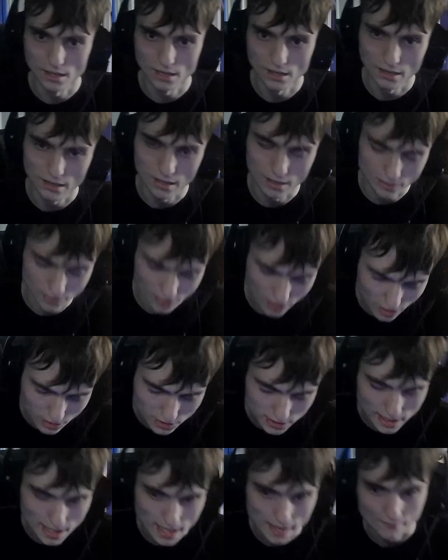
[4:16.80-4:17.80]
a long
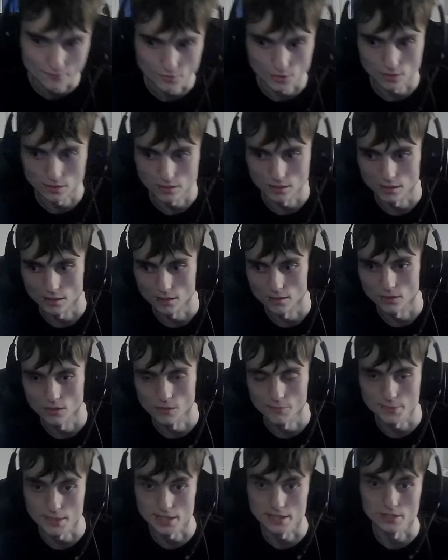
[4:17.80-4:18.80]
time for her on
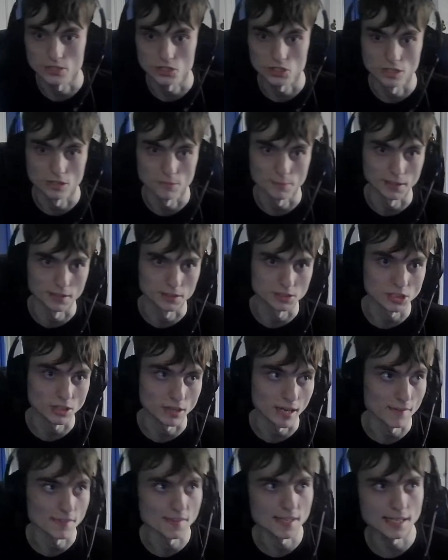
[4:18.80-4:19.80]
Snowpiercer.
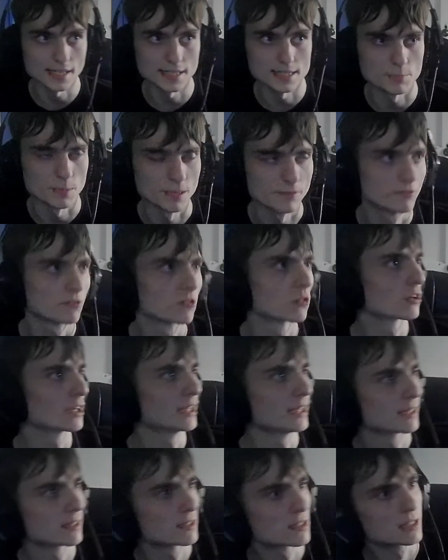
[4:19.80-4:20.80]
I think it's been 4
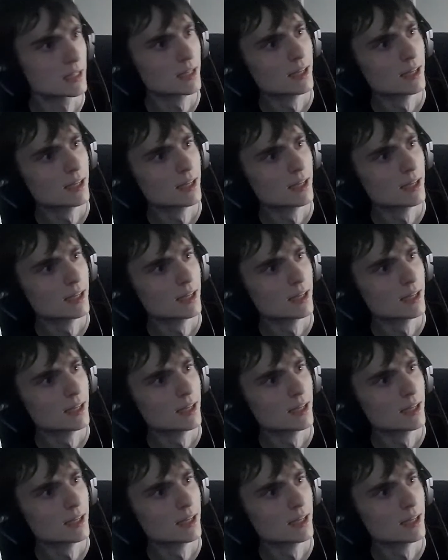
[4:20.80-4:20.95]
years.